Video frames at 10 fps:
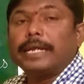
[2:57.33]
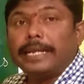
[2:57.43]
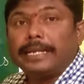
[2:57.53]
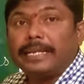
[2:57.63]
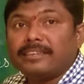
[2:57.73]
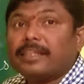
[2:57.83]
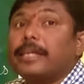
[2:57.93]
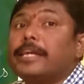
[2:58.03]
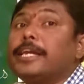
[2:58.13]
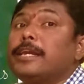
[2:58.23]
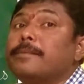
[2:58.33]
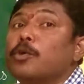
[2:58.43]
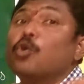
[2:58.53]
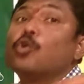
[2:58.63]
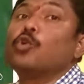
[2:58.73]
it is
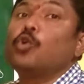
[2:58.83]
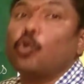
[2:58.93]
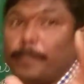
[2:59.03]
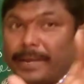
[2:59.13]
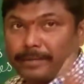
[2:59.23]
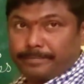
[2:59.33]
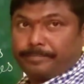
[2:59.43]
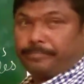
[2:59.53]
hemoglobin.